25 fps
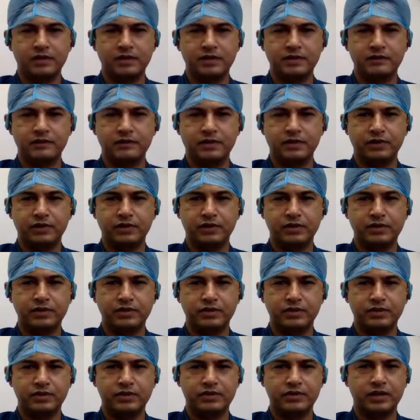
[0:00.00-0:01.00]
This video
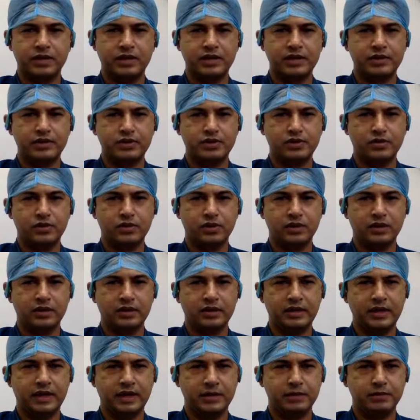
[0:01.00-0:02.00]
is to educate you
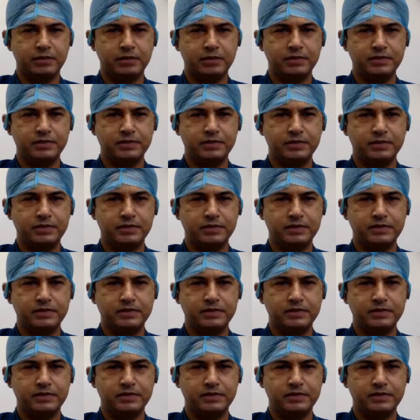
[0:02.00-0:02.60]
on that purpose.